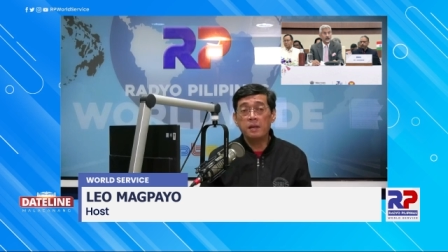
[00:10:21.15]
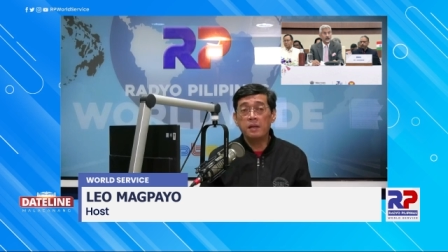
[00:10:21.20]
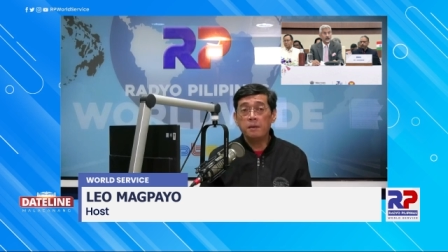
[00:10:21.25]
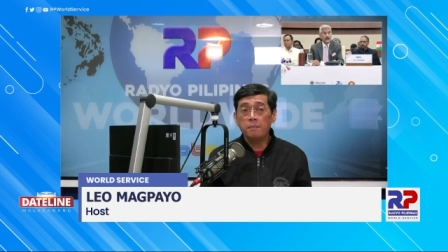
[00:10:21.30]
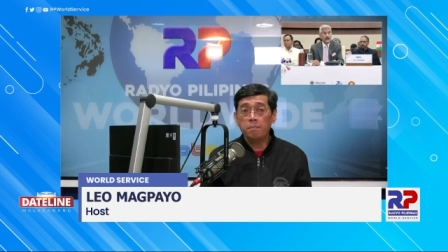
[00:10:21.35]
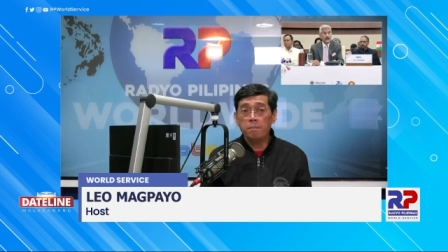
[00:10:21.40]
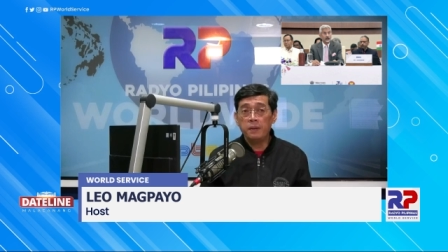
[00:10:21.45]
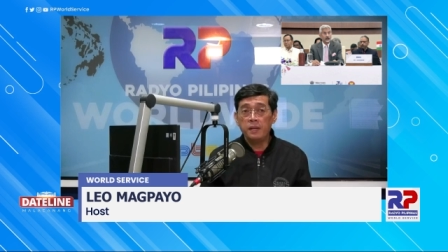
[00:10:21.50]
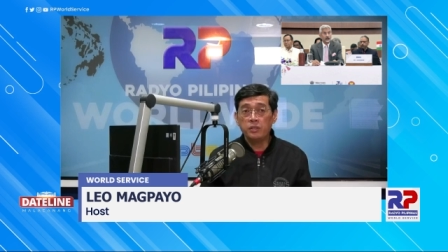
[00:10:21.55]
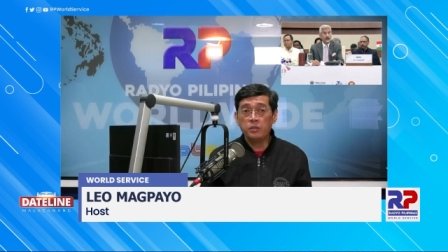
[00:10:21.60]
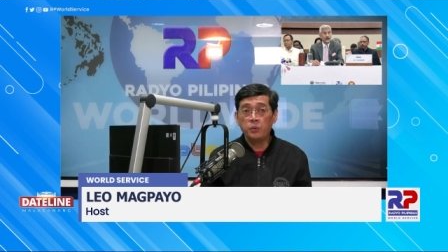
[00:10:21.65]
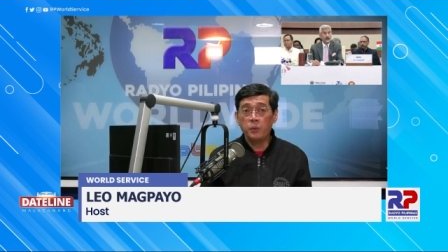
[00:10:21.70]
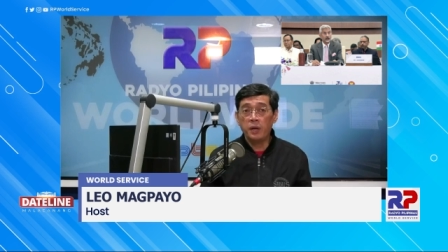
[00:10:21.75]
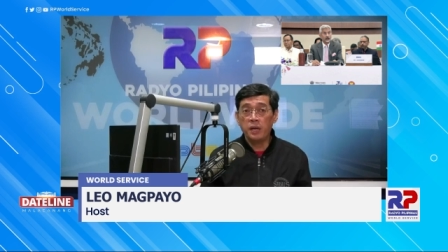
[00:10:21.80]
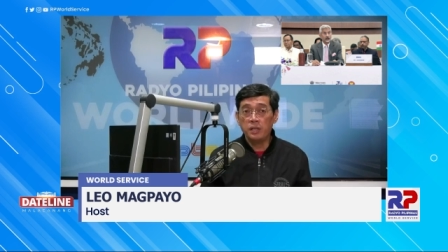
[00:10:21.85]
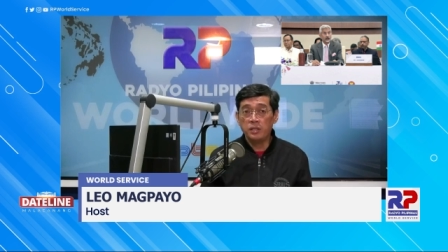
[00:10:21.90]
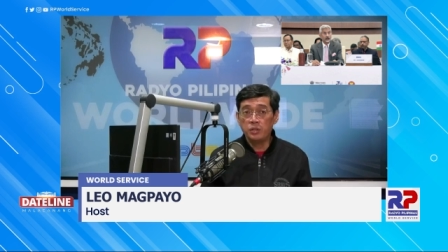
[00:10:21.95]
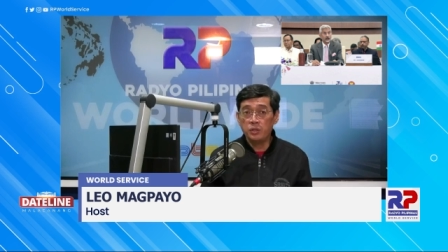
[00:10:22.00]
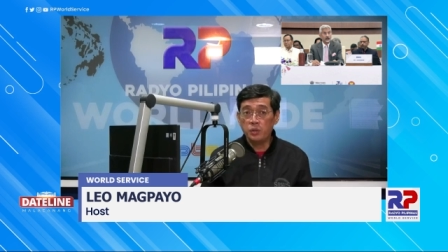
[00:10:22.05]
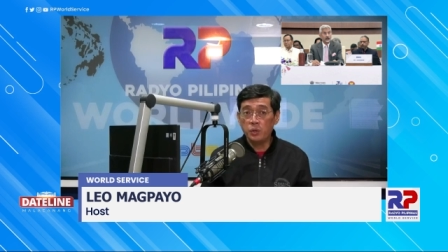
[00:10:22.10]

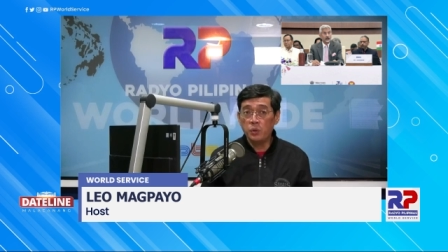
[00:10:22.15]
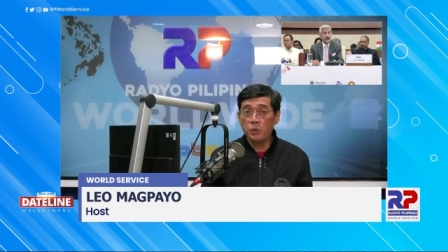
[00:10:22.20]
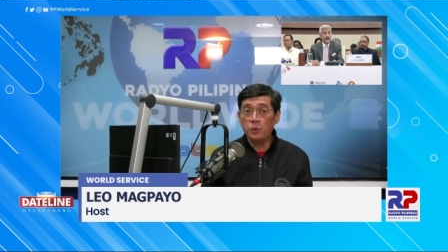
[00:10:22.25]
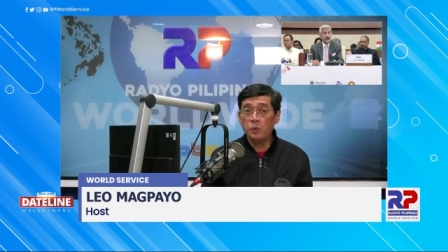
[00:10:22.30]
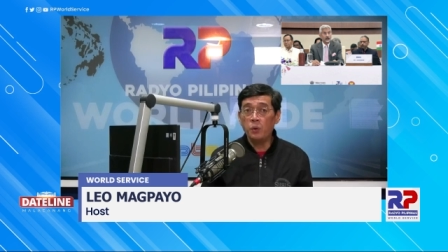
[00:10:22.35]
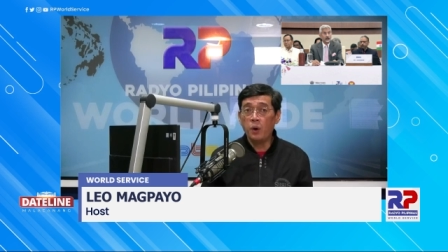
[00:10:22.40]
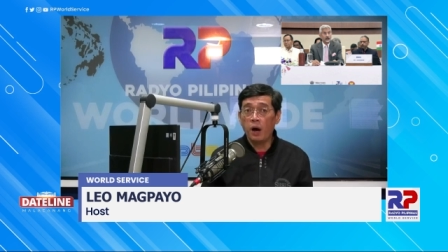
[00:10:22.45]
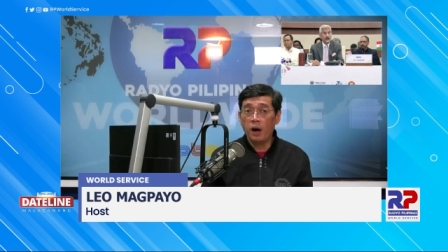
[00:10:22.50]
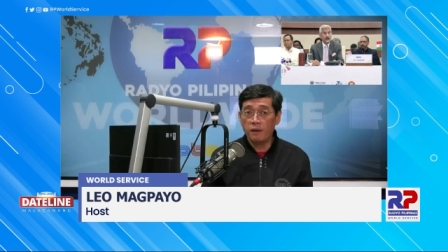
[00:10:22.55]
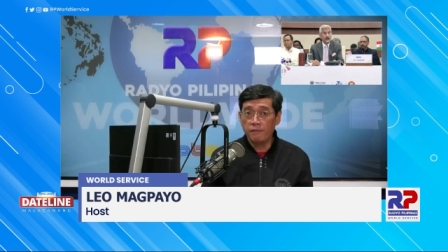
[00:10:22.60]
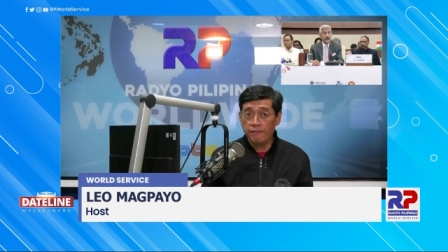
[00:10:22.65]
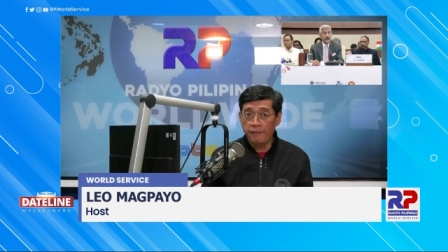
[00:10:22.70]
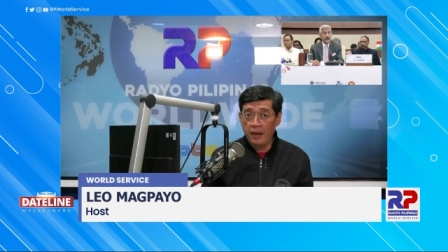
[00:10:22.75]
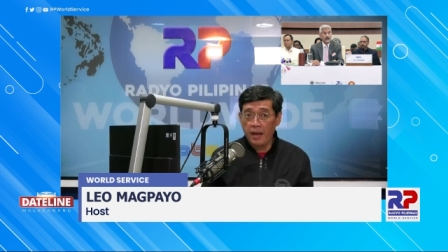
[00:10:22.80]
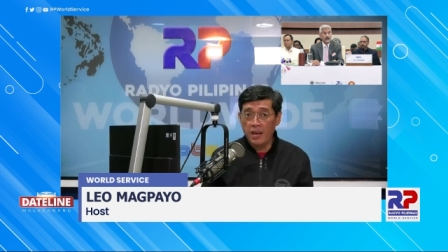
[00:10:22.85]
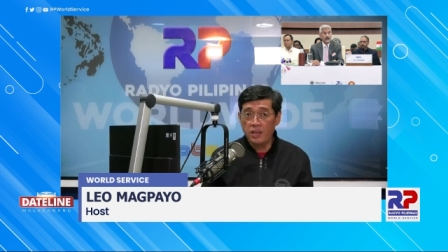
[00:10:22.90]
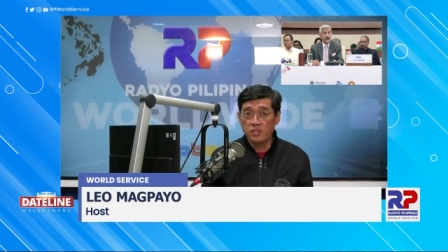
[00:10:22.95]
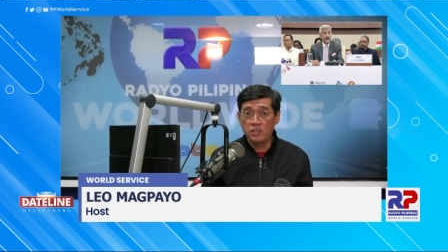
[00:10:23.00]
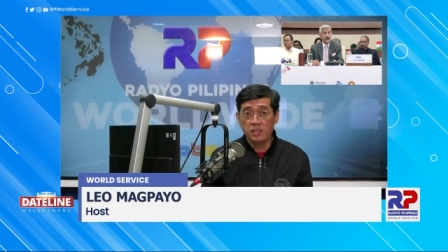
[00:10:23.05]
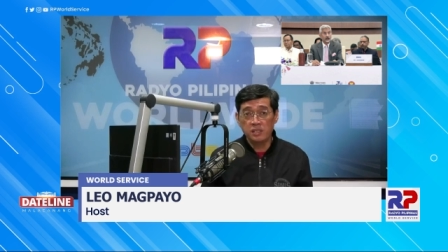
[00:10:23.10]
between two of
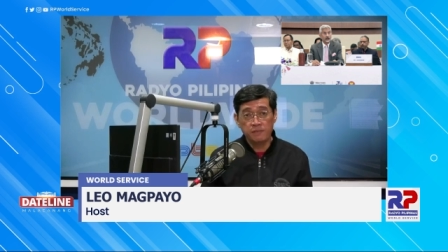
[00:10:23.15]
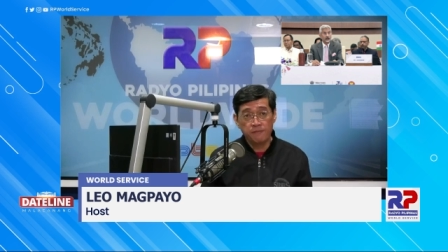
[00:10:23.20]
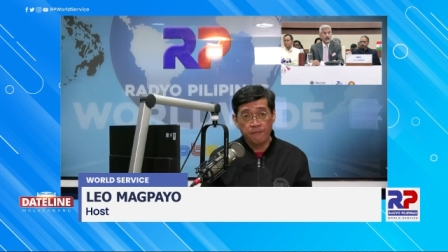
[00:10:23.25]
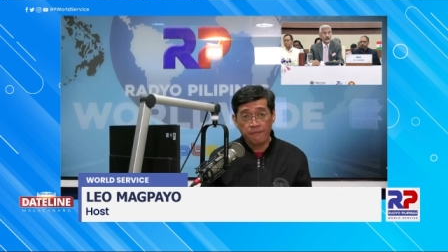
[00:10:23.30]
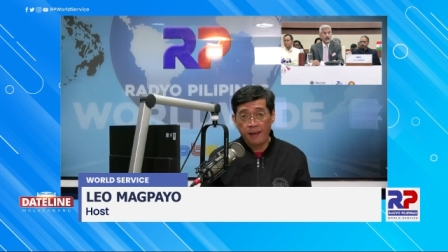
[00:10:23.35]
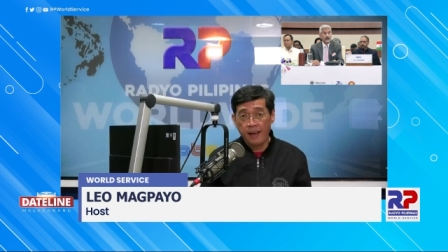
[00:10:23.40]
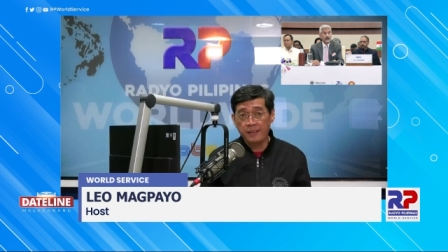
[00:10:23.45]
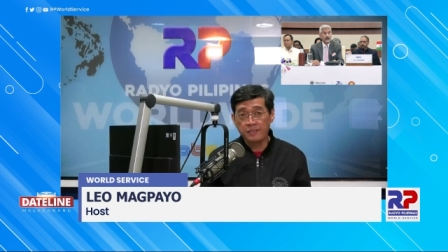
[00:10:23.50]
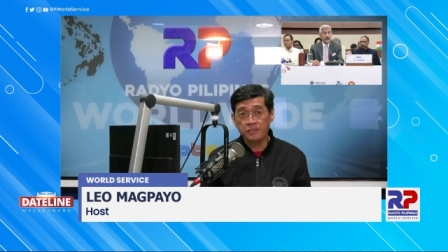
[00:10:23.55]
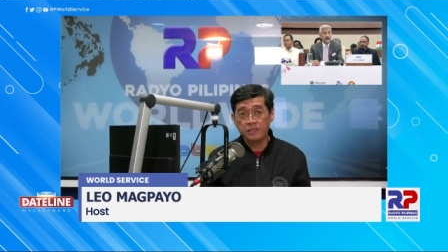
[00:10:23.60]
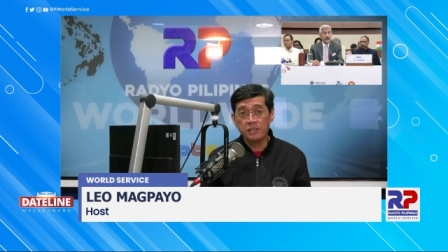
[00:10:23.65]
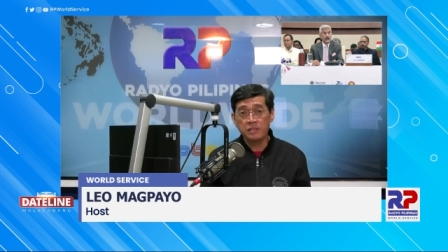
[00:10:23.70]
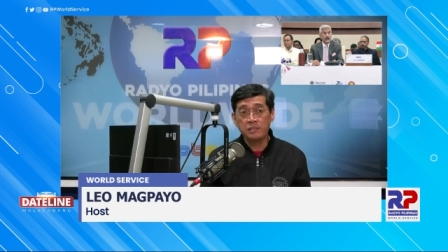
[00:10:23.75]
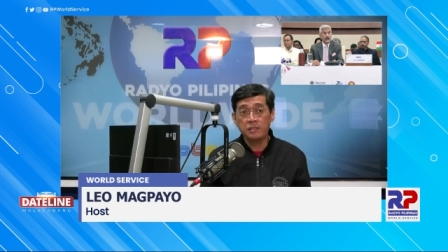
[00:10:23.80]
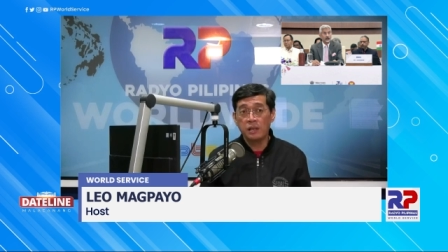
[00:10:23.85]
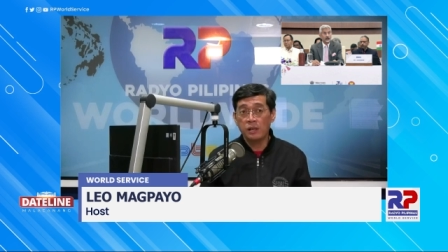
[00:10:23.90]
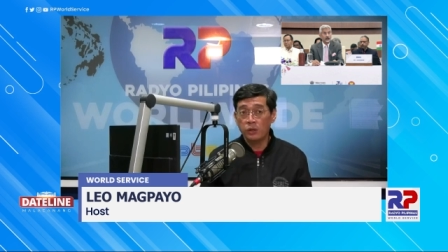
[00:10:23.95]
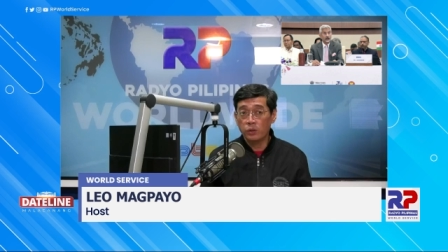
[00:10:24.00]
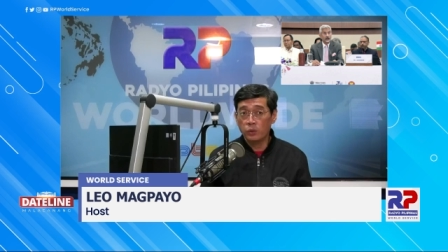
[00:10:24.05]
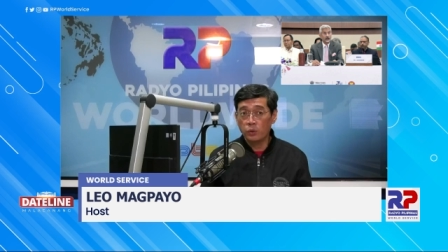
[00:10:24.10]
Asia's fastest
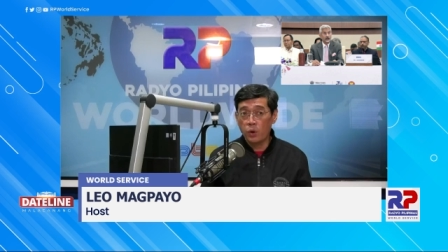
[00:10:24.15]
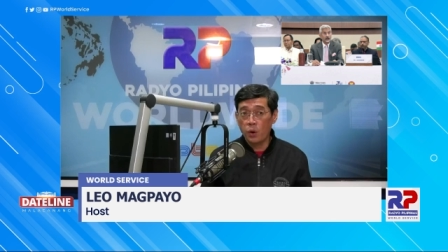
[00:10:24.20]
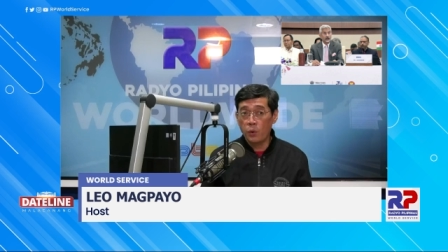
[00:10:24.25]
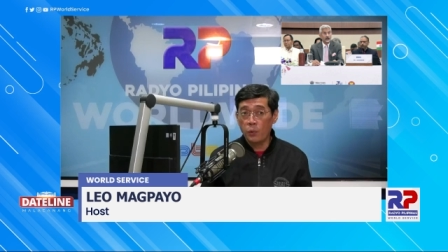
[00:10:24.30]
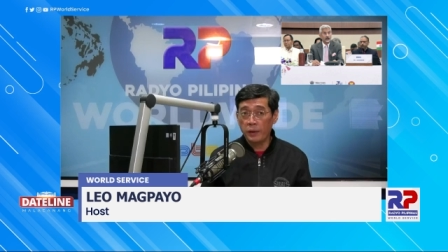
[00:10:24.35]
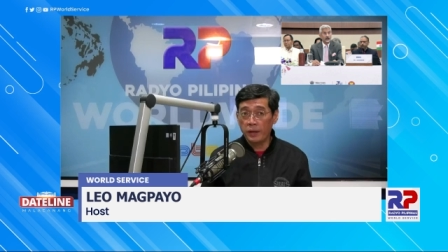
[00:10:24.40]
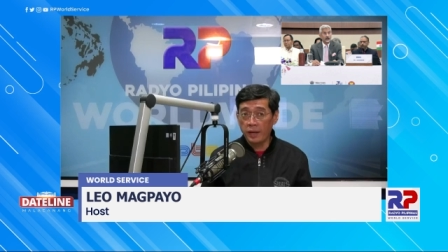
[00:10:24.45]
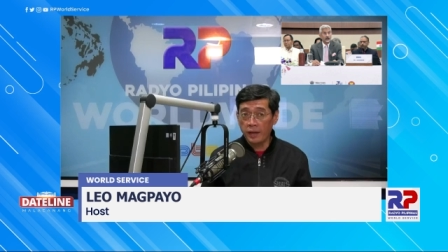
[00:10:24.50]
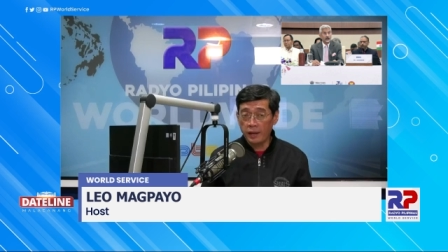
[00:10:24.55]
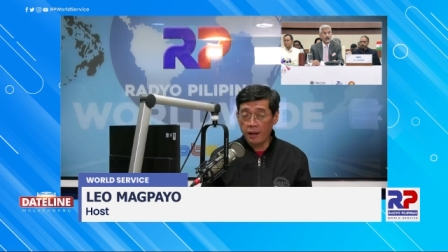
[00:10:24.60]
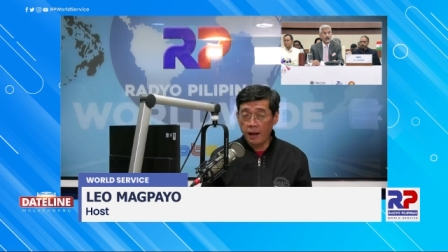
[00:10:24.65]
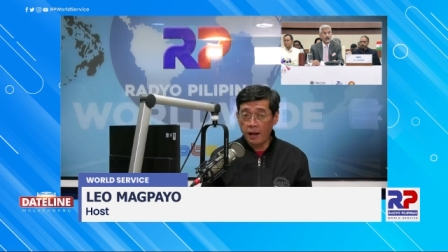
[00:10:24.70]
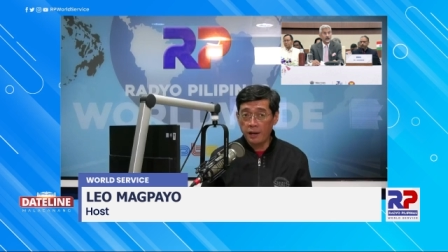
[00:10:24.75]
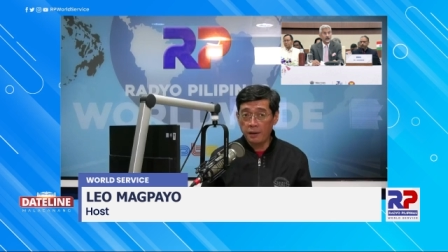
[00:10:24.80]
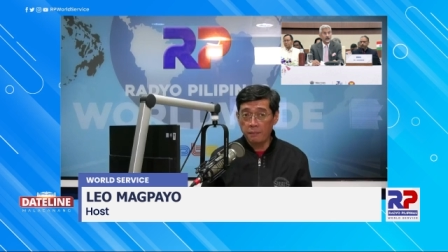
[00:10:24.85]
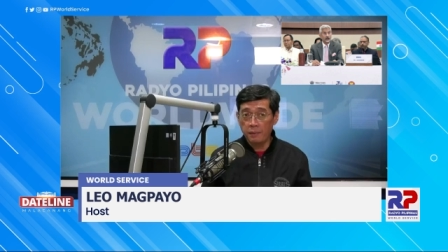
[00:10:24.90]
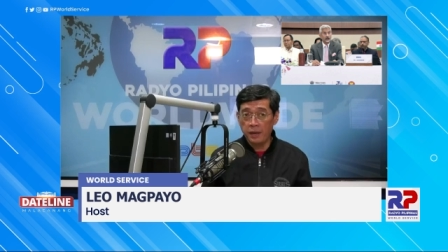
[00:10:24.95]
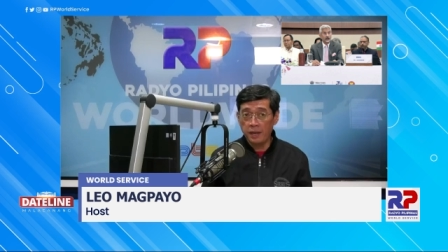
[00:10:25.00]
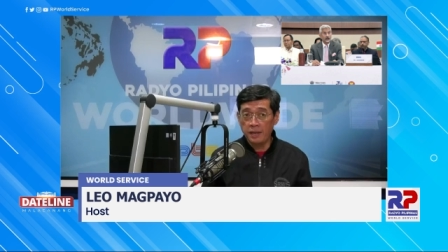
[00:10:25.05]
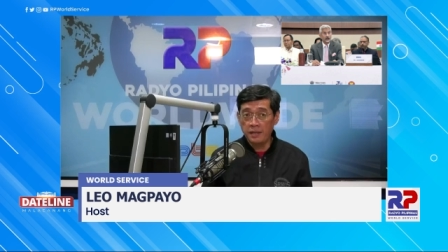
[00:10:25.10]
growing
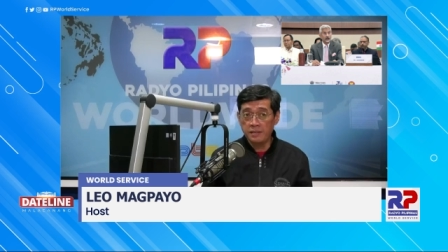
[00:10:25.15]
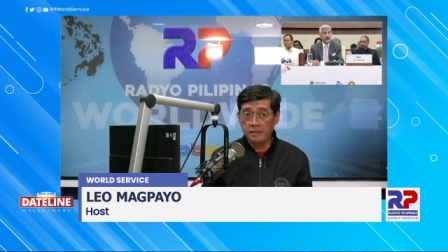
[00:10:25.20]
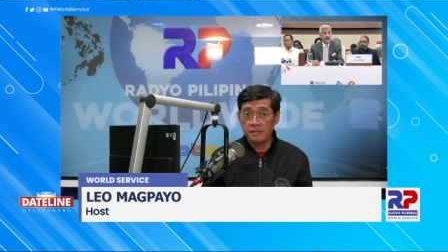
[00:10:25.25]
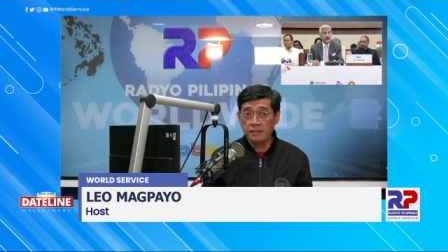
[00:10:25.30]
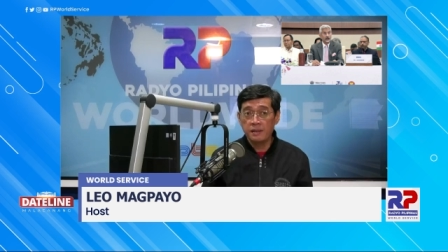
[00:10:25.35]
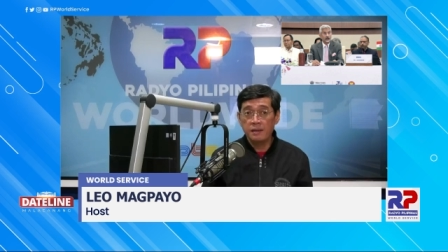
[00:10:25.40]
economies,